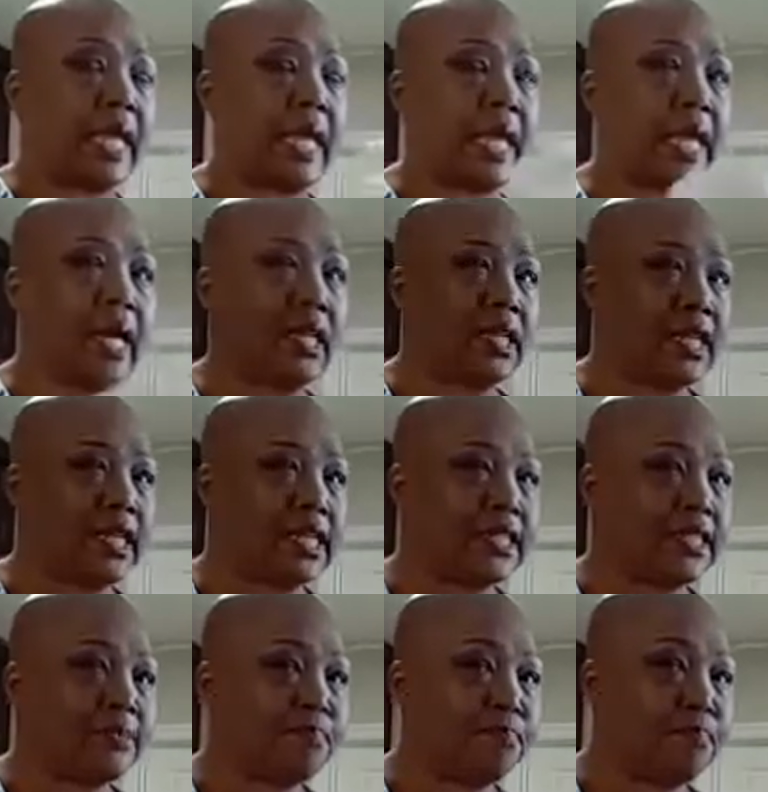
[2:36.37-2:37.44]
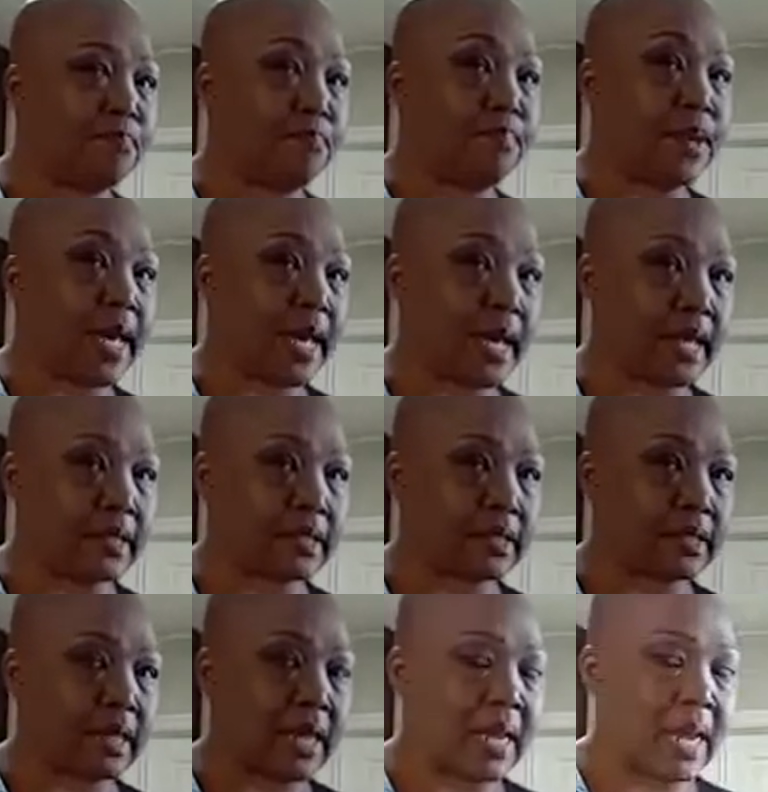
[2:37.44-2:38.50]
Ellie's
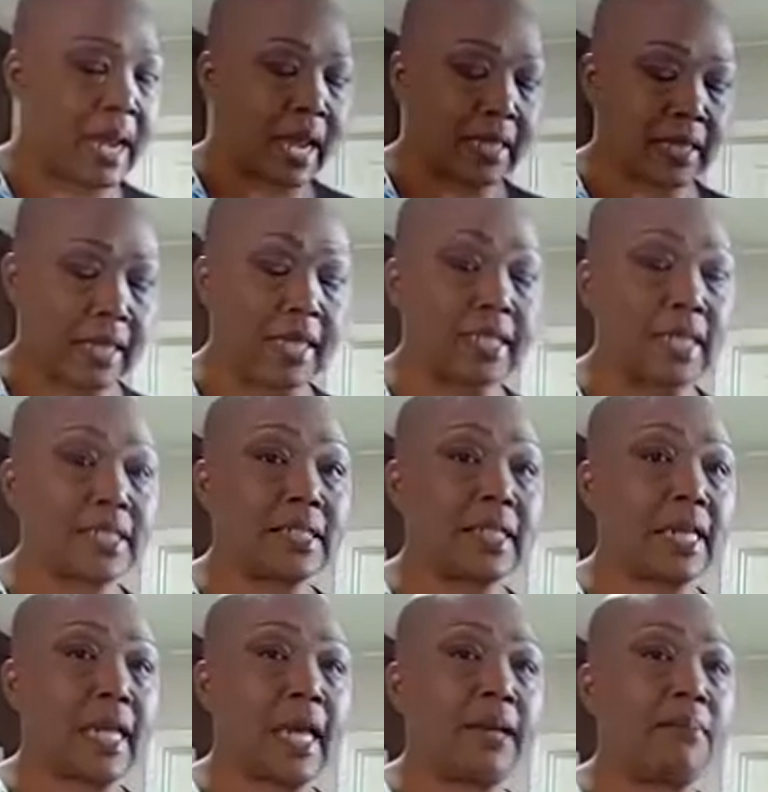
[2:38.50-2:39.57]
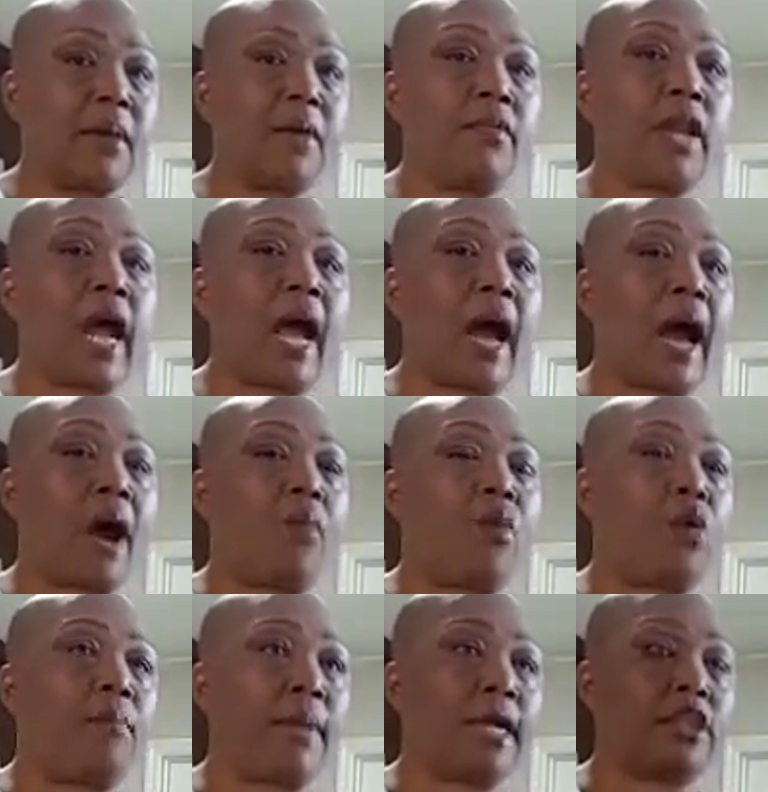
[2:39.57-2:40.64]
Best. I think that's the name of it. I
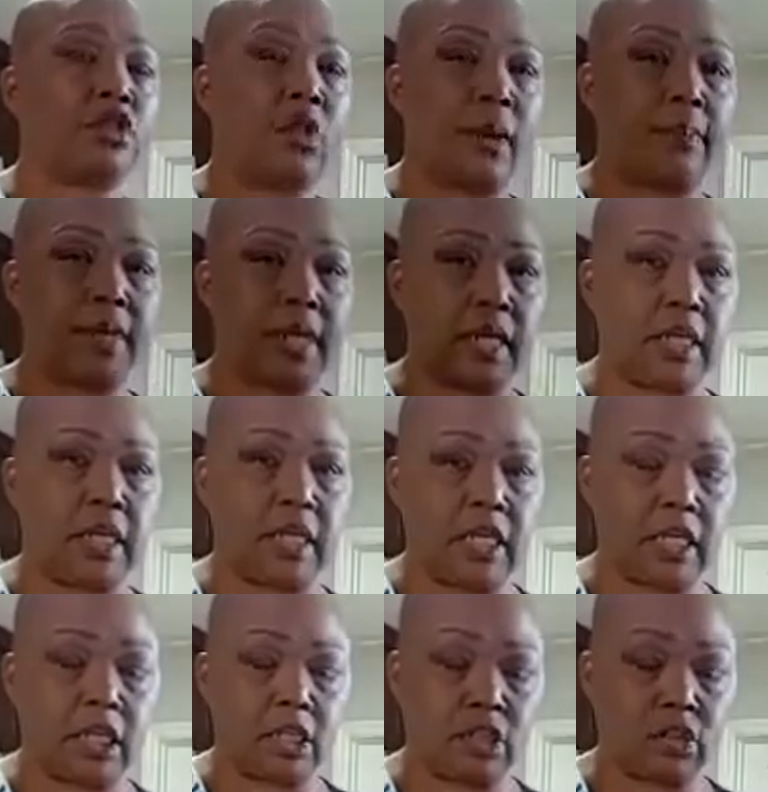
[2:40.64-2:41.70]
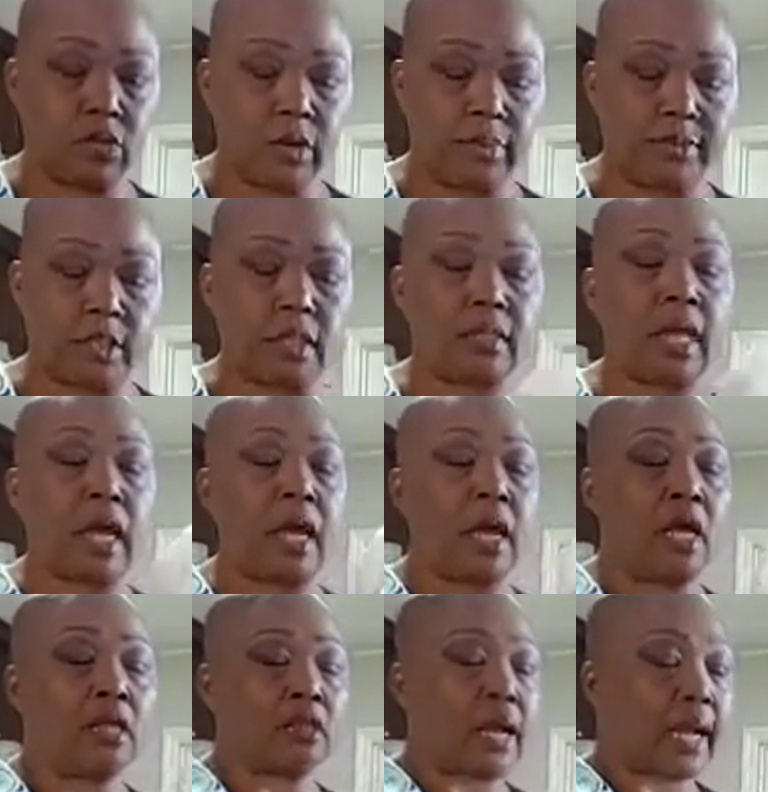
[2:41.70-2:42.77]
will make sure I put it in the description.
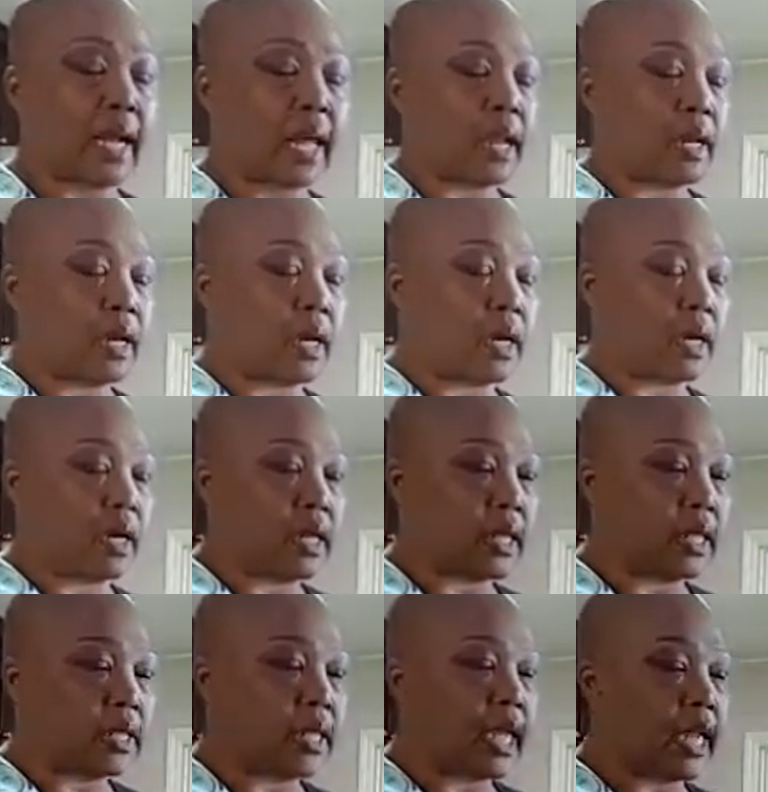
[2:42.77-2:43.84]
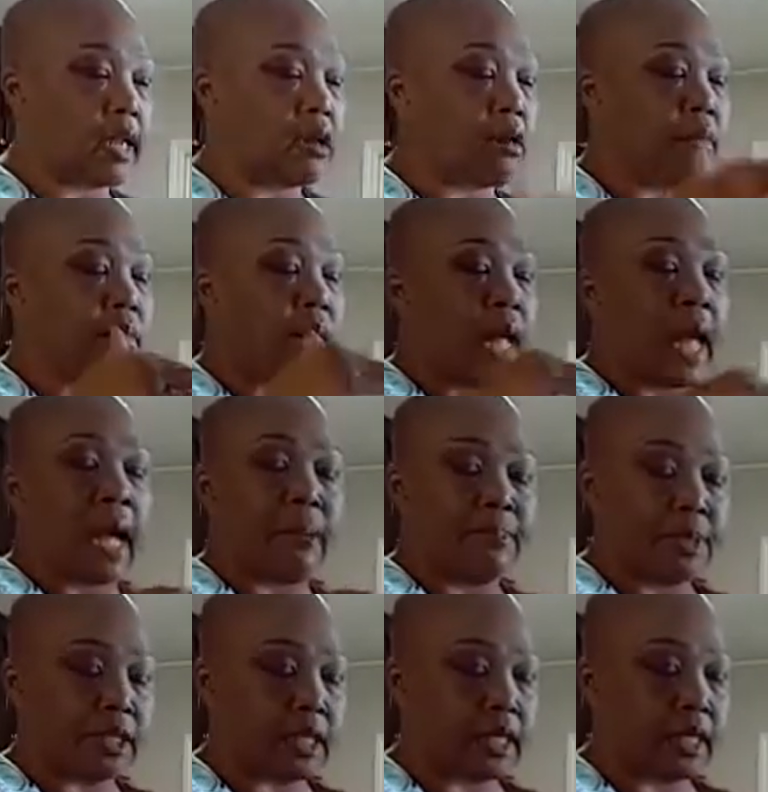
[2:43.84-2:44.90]
So I got a container. I
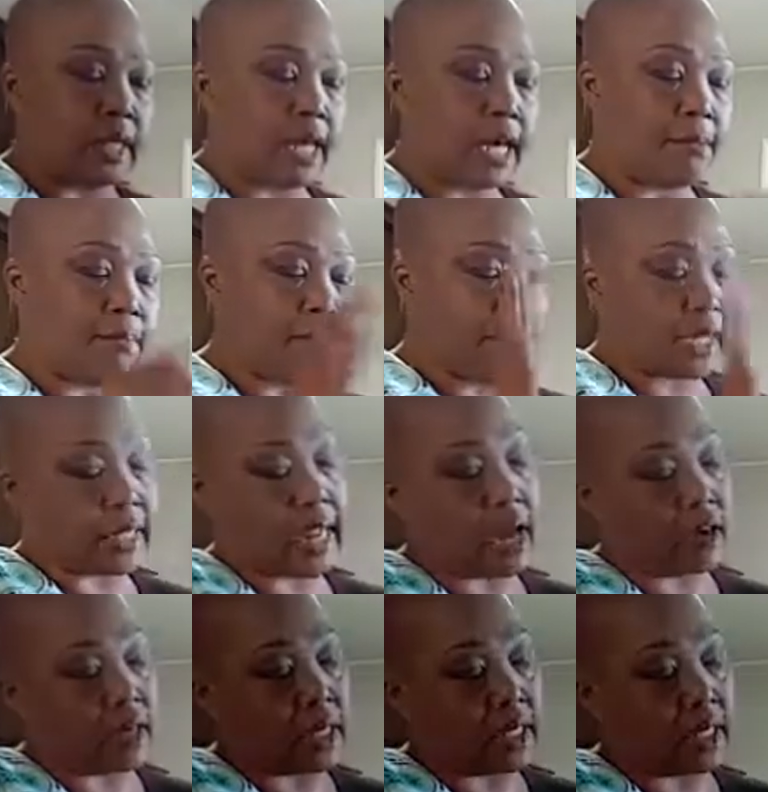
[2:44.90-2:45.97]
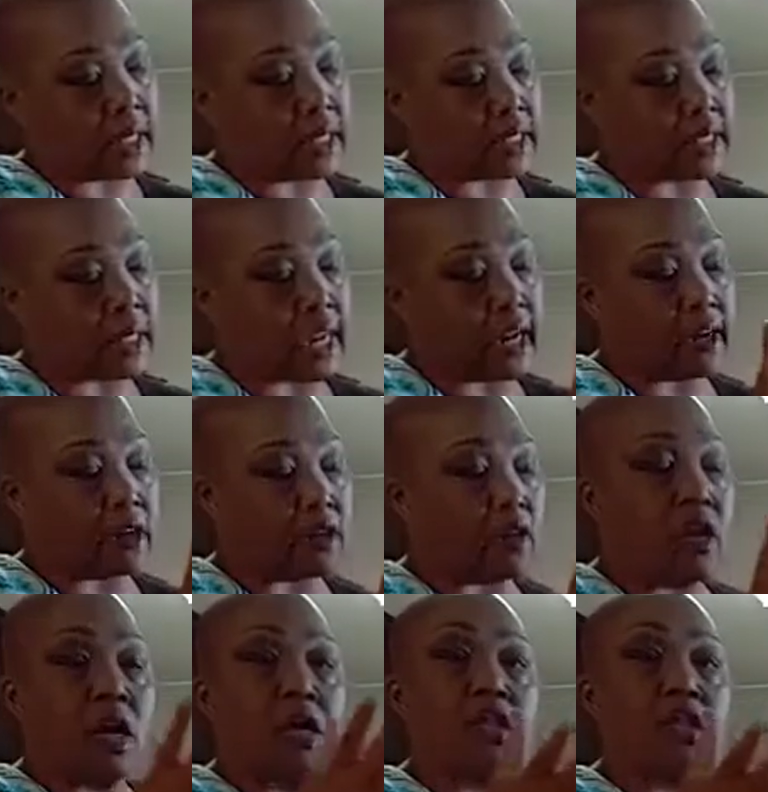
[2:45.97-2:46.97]
put the nut bag down in the container.